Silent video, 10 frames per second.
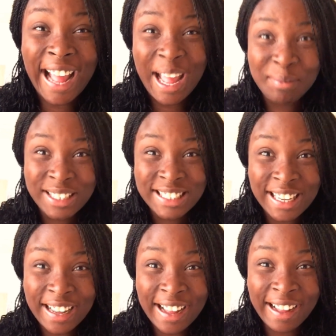I'm
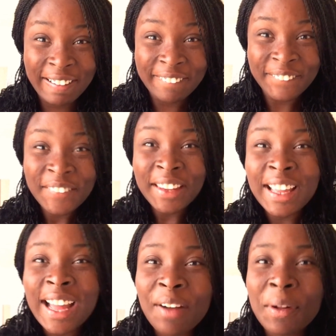Lisa.
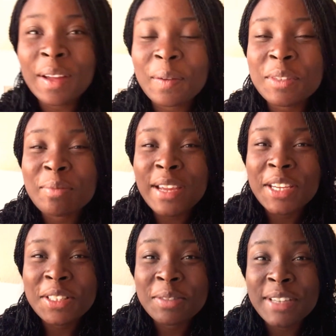Welcome to my
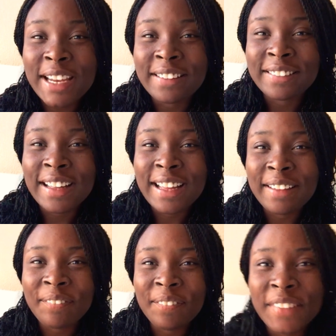YouTube channel.
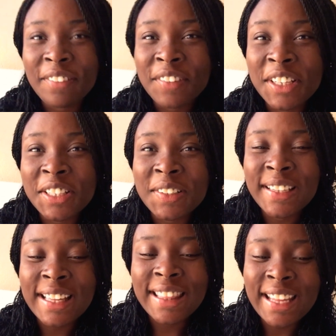If you're new
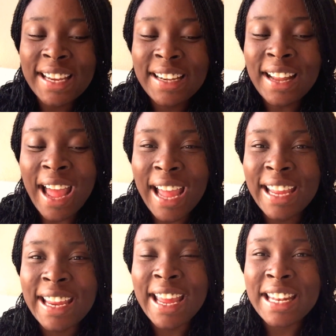here, then hi,
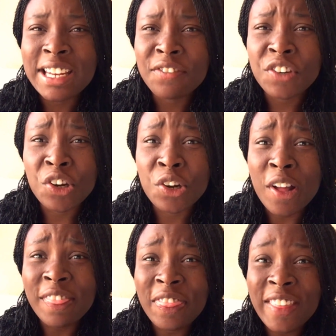and if you're
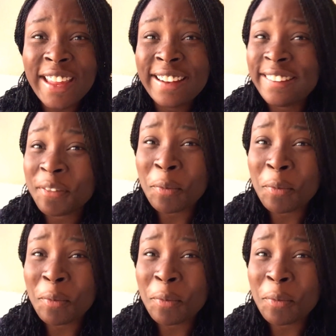not, then